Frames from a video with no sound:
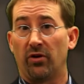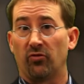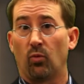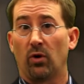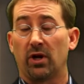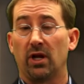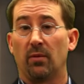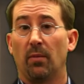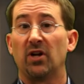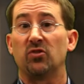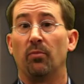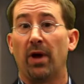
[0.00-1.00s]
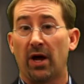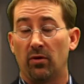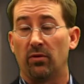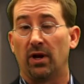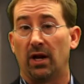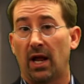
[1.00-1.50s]
is working much better
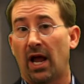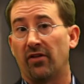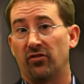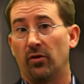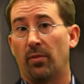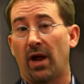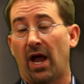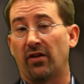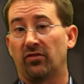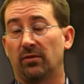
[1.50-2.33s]
than it has in the past.